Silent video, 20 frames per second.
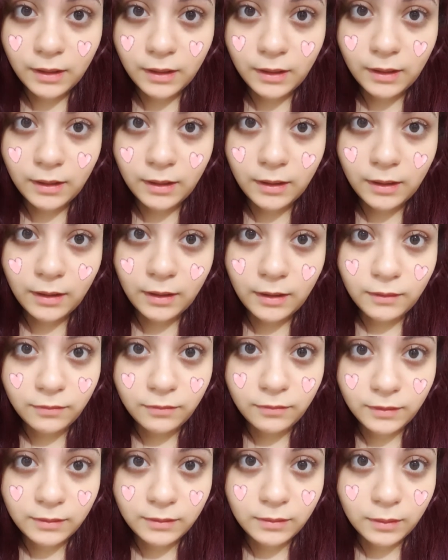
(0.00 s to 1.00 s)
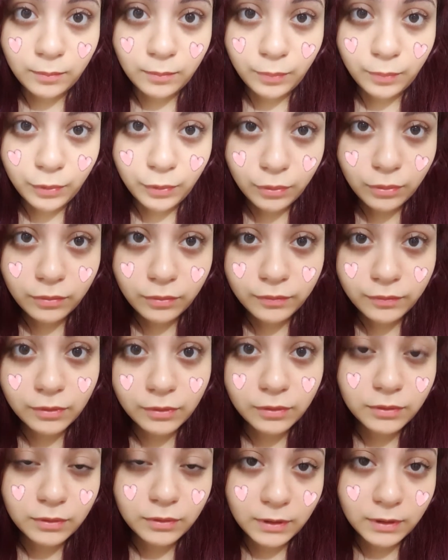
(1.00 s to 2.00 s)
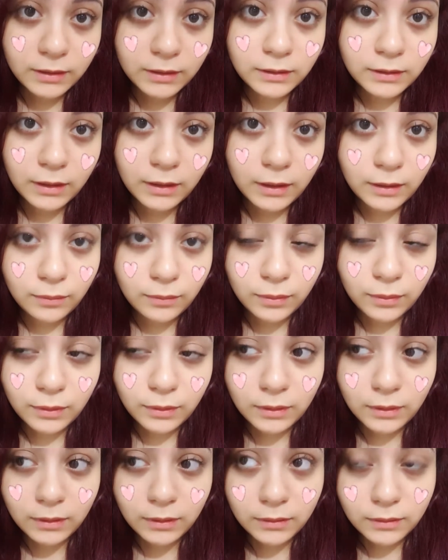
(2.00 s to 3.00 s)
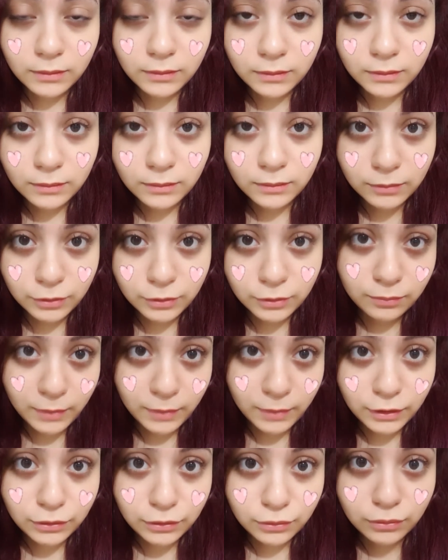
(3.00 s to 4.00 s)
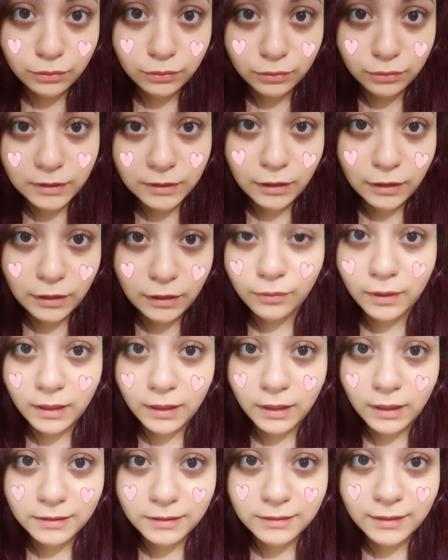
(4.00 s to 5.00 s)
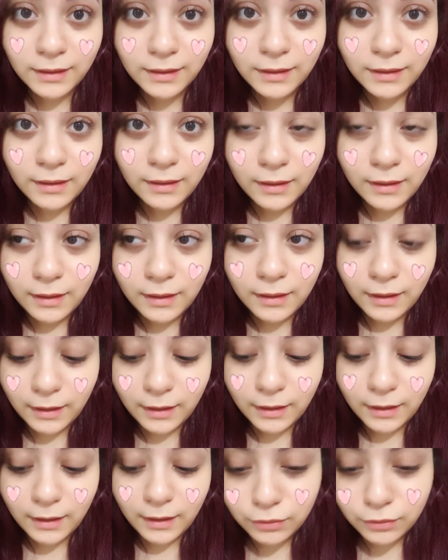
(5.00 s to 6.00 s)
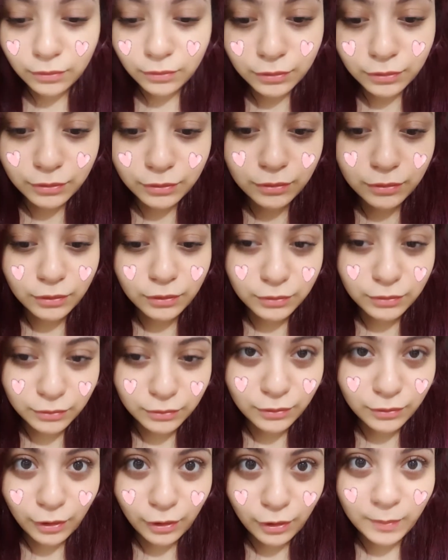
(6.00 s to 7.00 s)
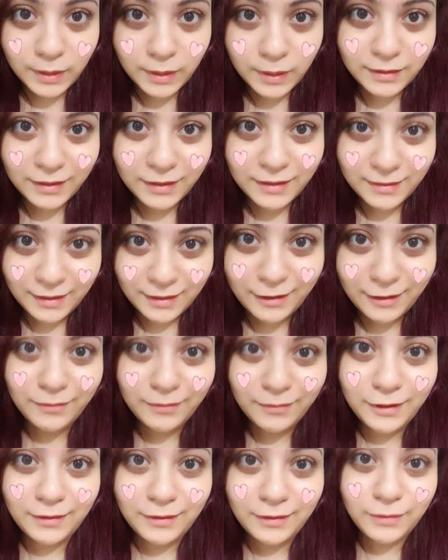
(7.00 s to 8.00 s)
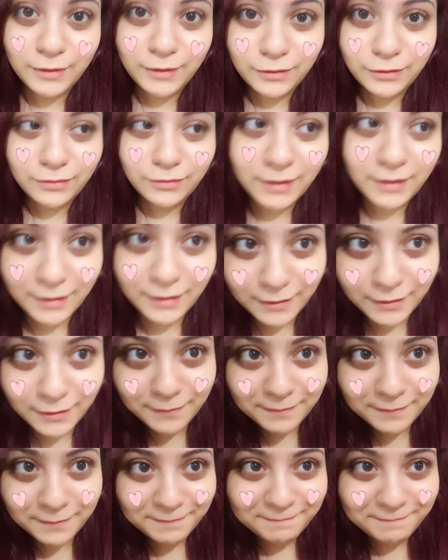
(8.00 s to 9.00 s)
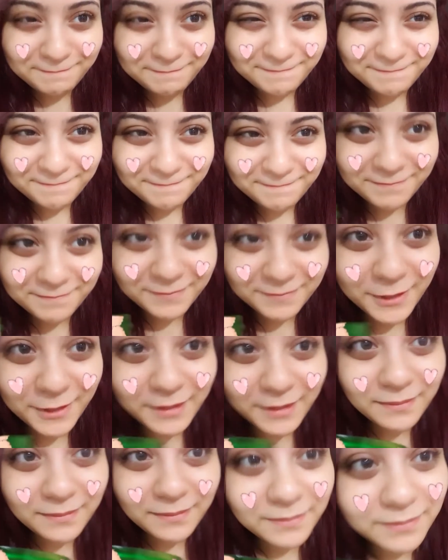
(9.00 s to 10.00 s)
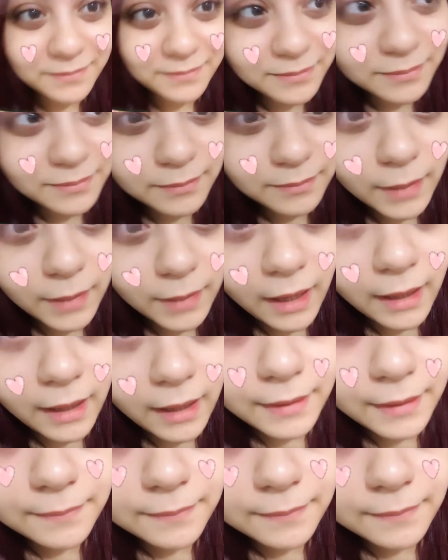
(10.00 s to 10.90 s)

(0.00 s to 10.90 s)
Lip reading: If it improved or not, I will make sure to tell you guys. And you should also comment and tell me what you think. Okay? Bye!